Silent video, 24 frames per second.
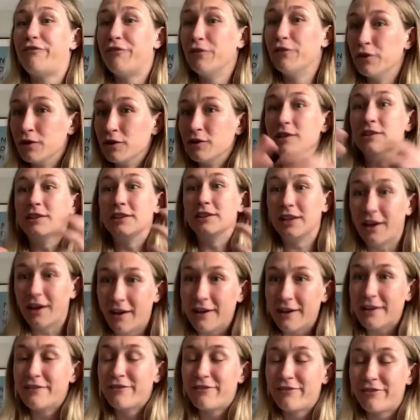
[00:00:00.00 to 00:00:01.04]
full
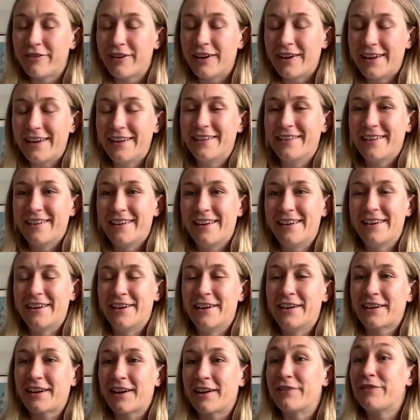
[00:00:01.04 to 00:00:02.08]
life in a
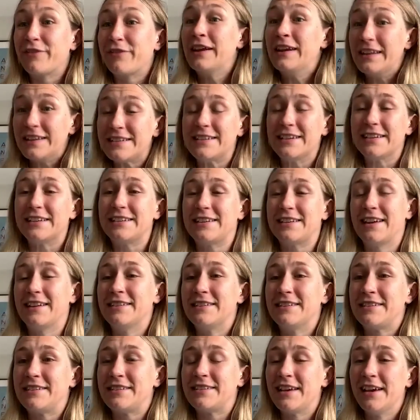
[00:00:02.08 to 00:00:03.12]
kind of holistic
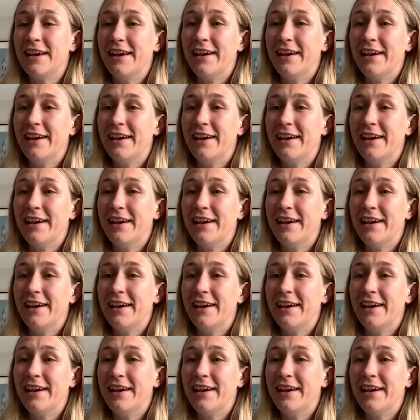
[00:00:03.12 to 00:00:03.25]
sense